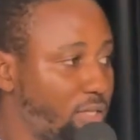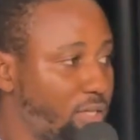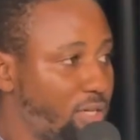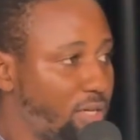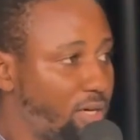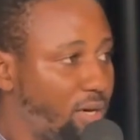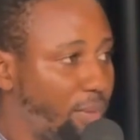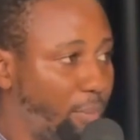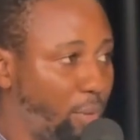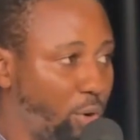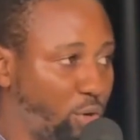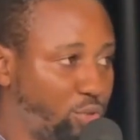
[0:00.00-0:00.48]

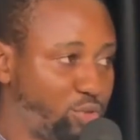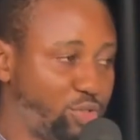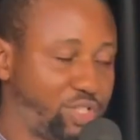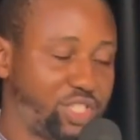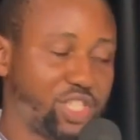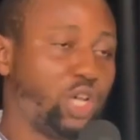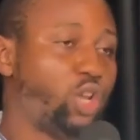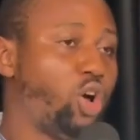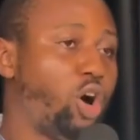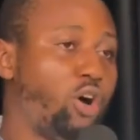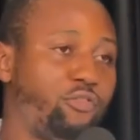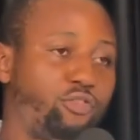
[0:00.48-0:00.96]
But you
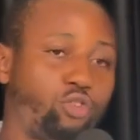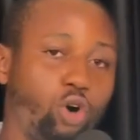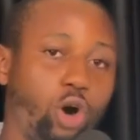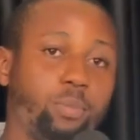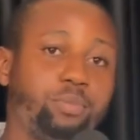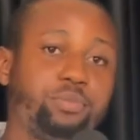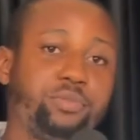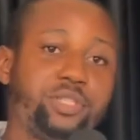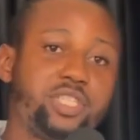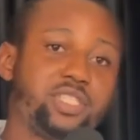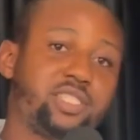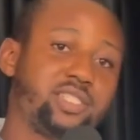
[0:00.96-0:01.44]
see a lot of
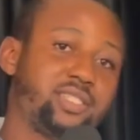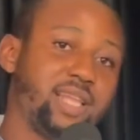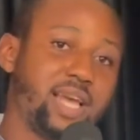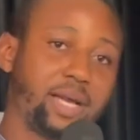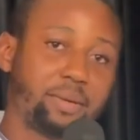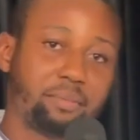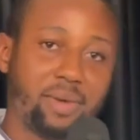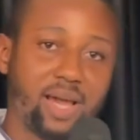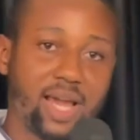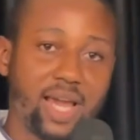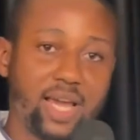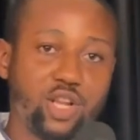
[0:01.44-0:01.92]
companies in
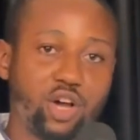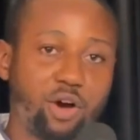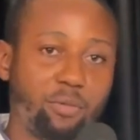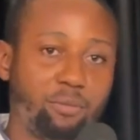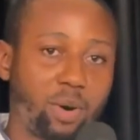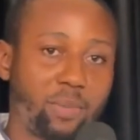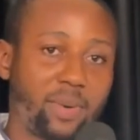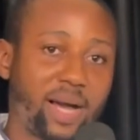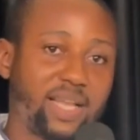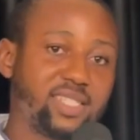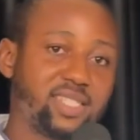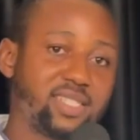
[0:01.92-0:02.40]
Ekpe, a lot of
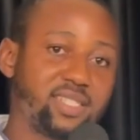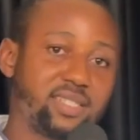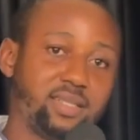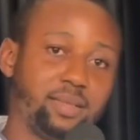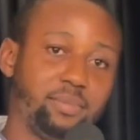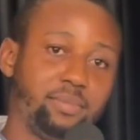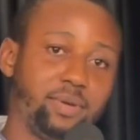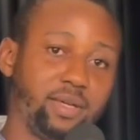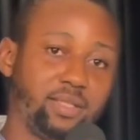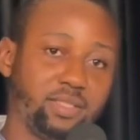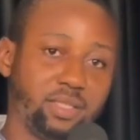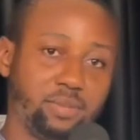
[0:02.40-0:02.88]
properties
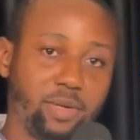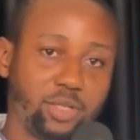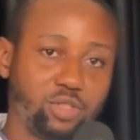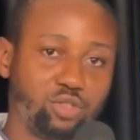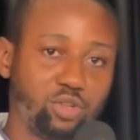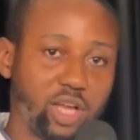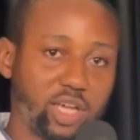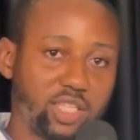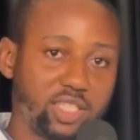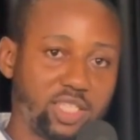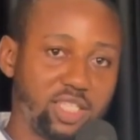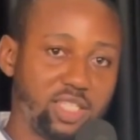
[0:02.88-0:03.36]
in
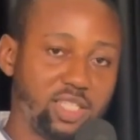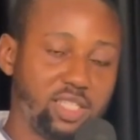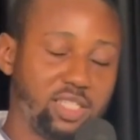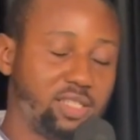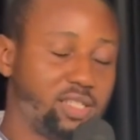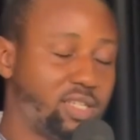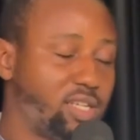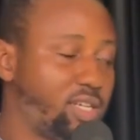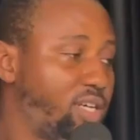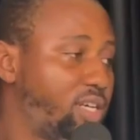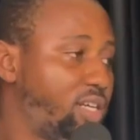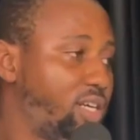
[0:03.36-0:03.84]
Ibejuleki,
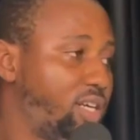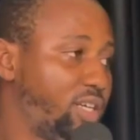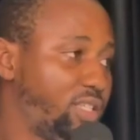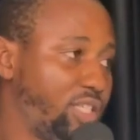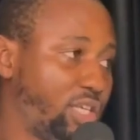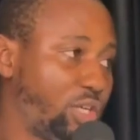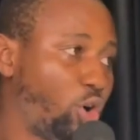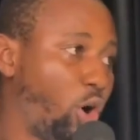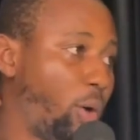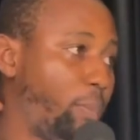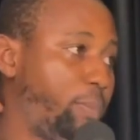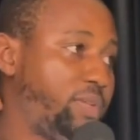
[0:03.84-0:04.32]

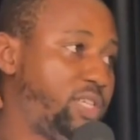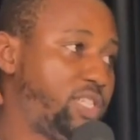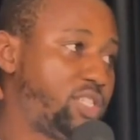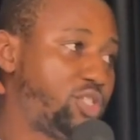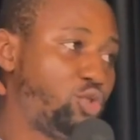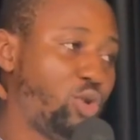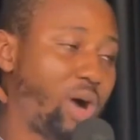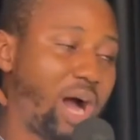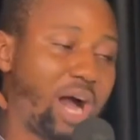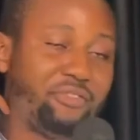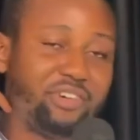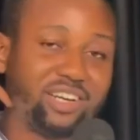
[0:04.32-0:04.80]
the companies
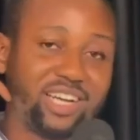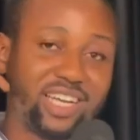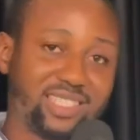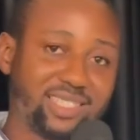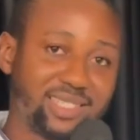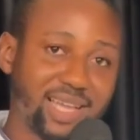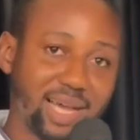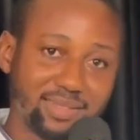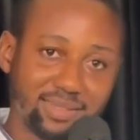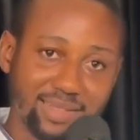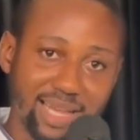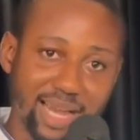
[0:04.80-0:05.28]
don't have a
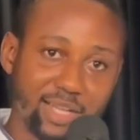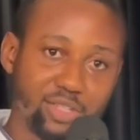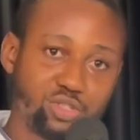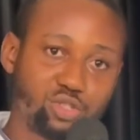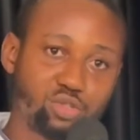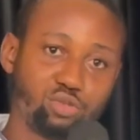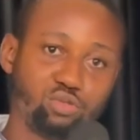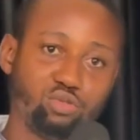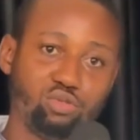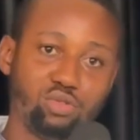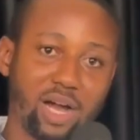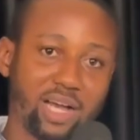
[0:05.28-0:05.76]
registered
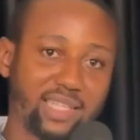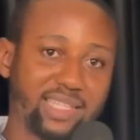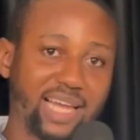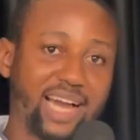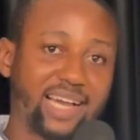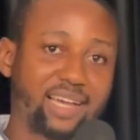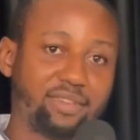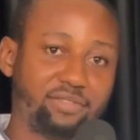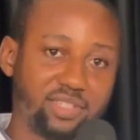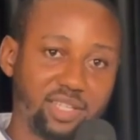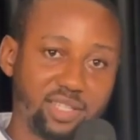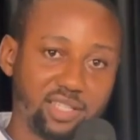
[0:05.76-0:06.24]
title and are
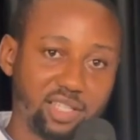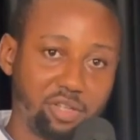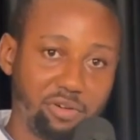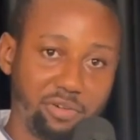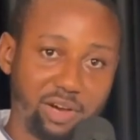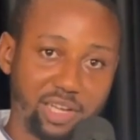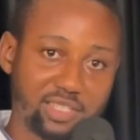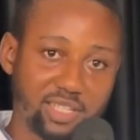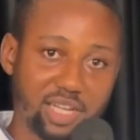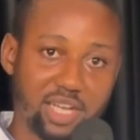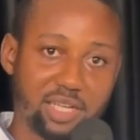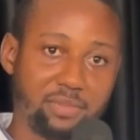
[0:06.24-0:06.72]
given a deed of
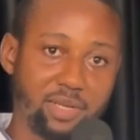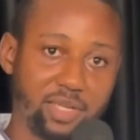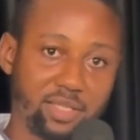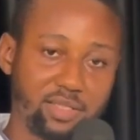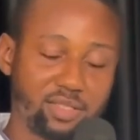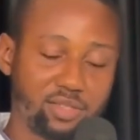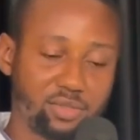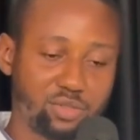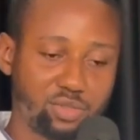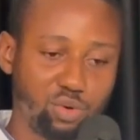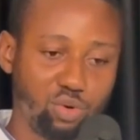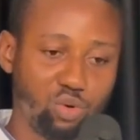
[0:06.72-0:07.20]
assignment.
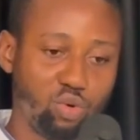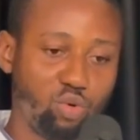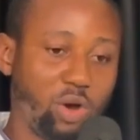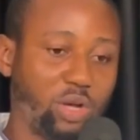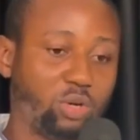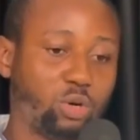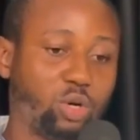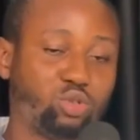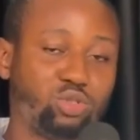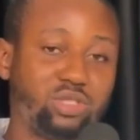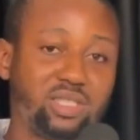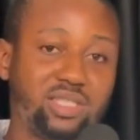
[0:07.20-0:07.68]
So when
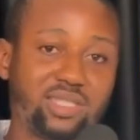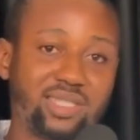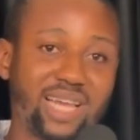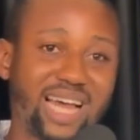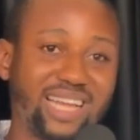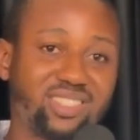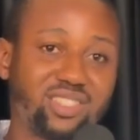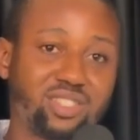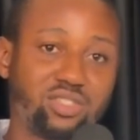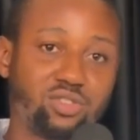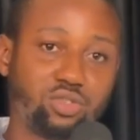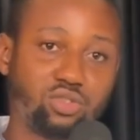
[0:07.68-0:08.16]
you want to
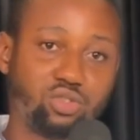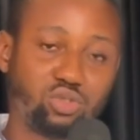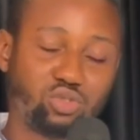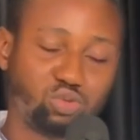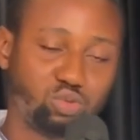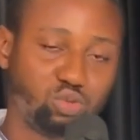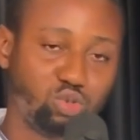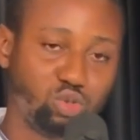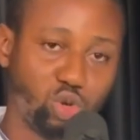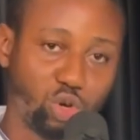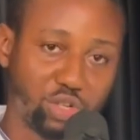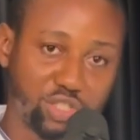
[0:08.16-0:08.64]
start
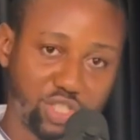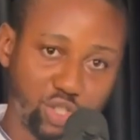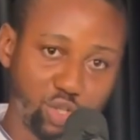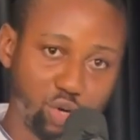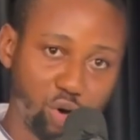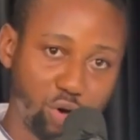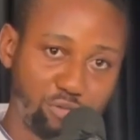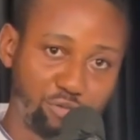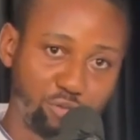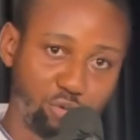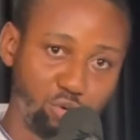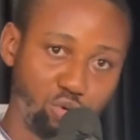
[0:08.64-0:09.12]
to do your
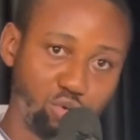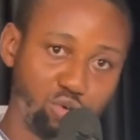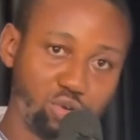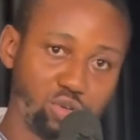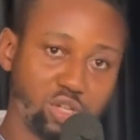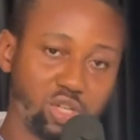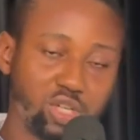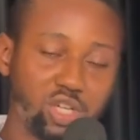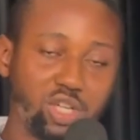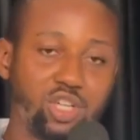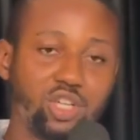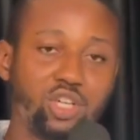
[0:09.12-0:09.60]
CFO,
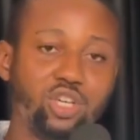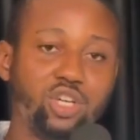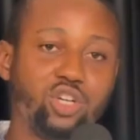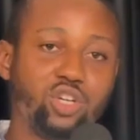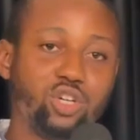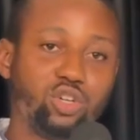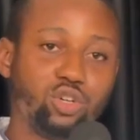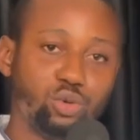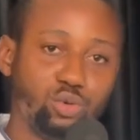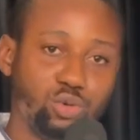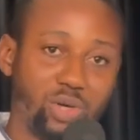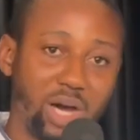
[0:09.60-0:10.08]

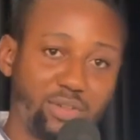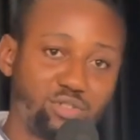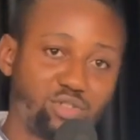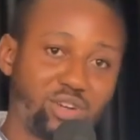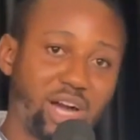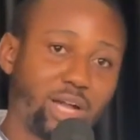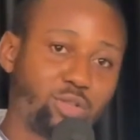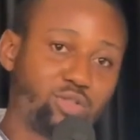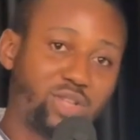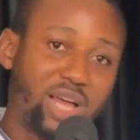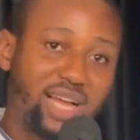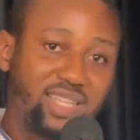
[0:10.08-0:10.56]
you have to
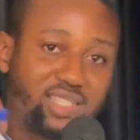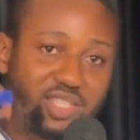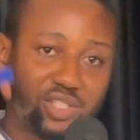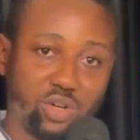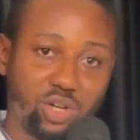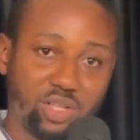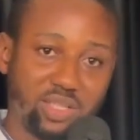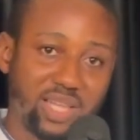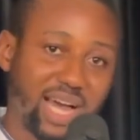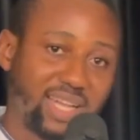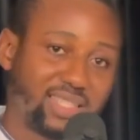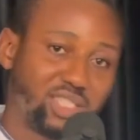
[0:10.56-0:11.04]
go and
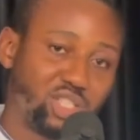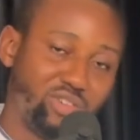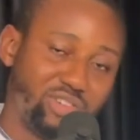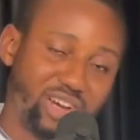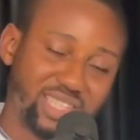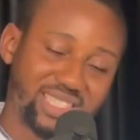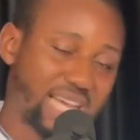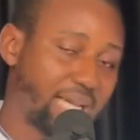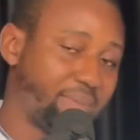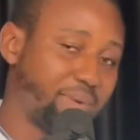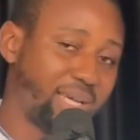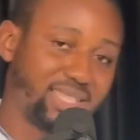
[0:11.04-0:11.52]
do that deed of
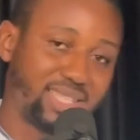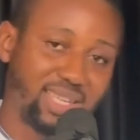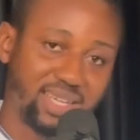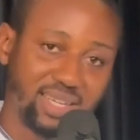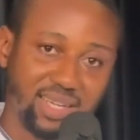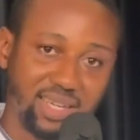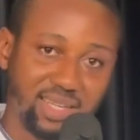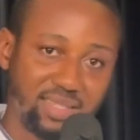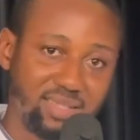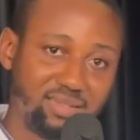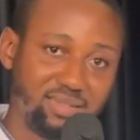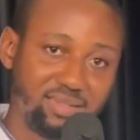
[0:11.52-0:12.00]
assignment
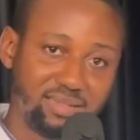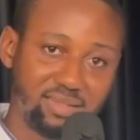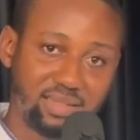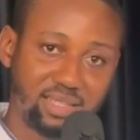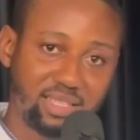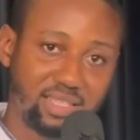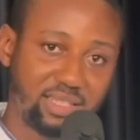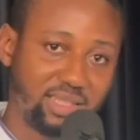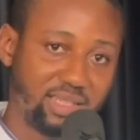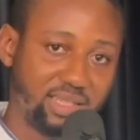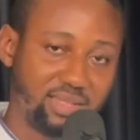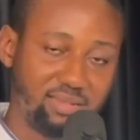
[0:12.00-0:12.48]
again.
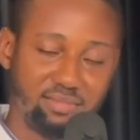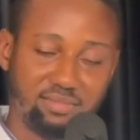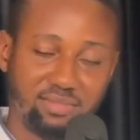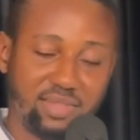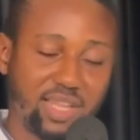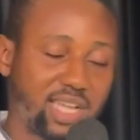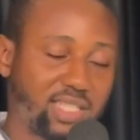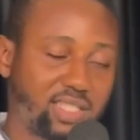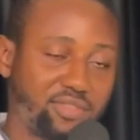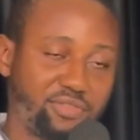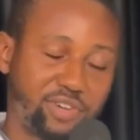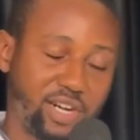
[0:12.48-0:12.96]

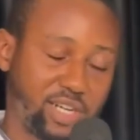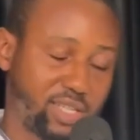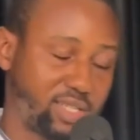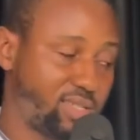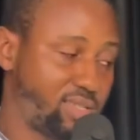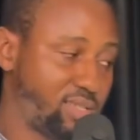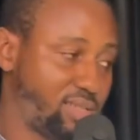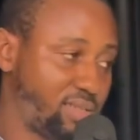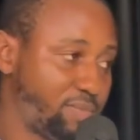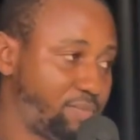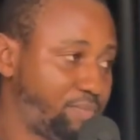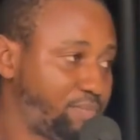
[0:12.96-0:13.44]
That's a
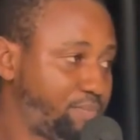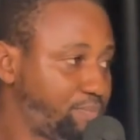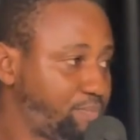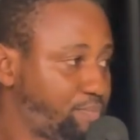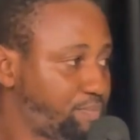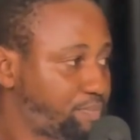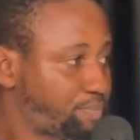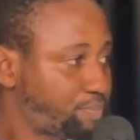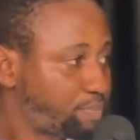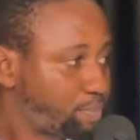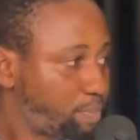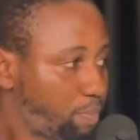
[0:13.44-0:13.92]
fact.
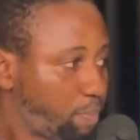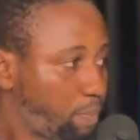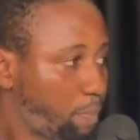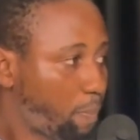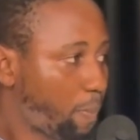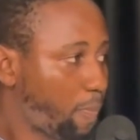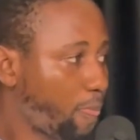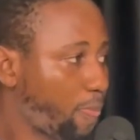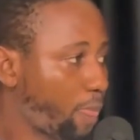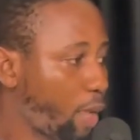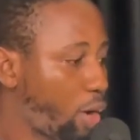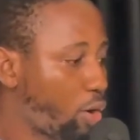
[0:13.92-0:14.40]

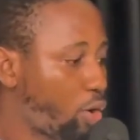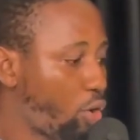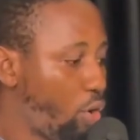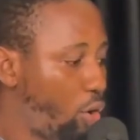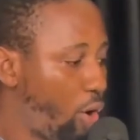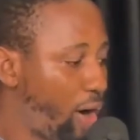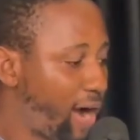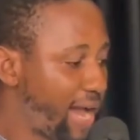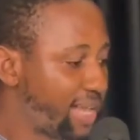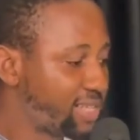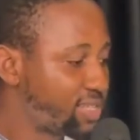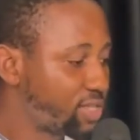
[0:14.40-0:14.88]

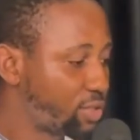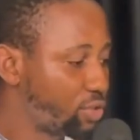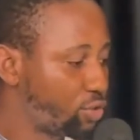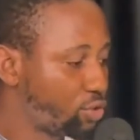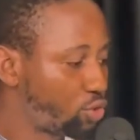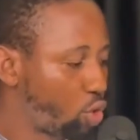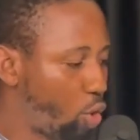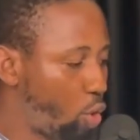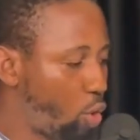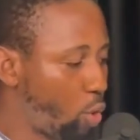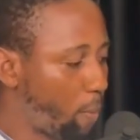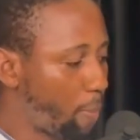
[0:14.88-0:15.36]
Alright,
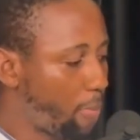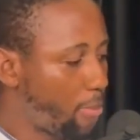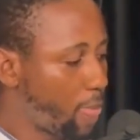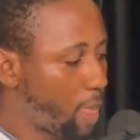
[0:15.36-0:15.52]
so